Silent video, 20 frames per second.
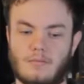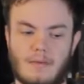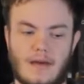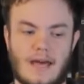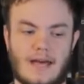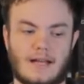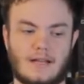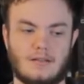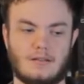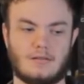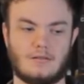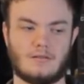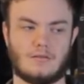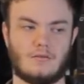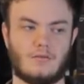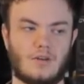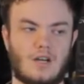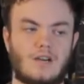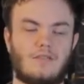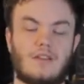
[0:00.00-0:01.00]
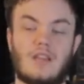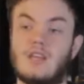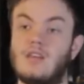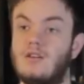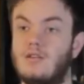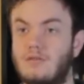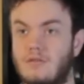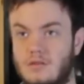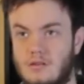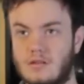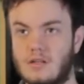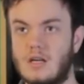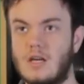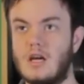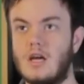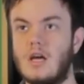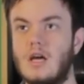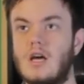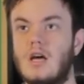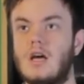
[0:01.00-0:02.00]
pads or whatever they use,
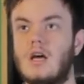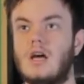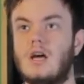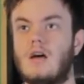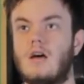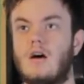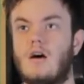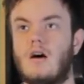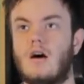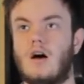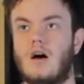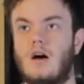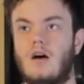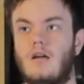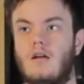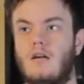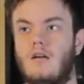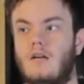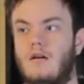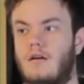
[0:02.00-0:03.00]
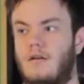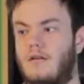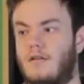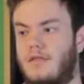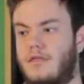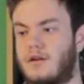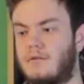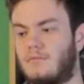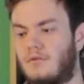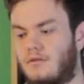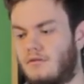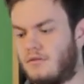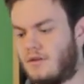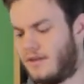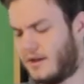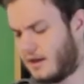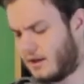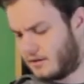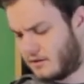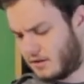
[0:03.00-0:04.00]
I
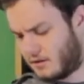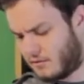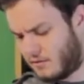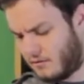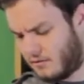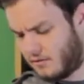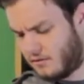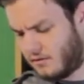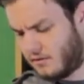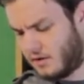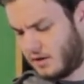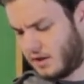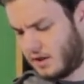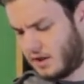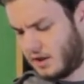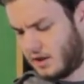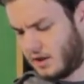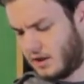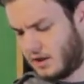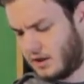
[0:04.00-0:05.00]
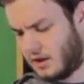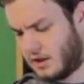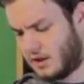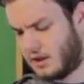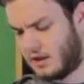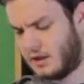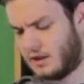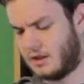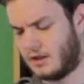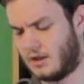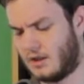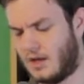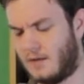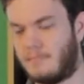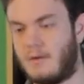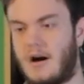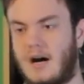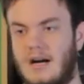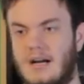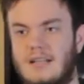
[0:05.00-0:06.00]
think it's thermal
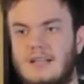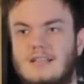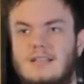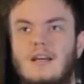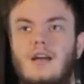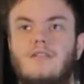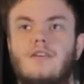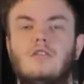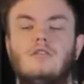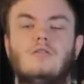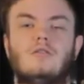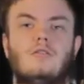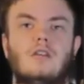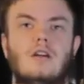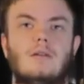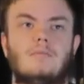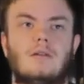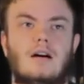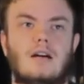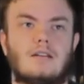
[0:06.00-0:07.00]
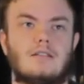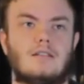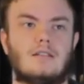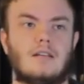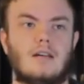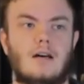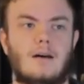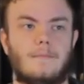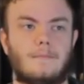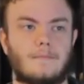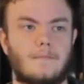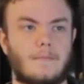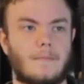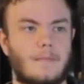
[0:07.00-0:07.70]
epoxy. It's not thermal epoxy.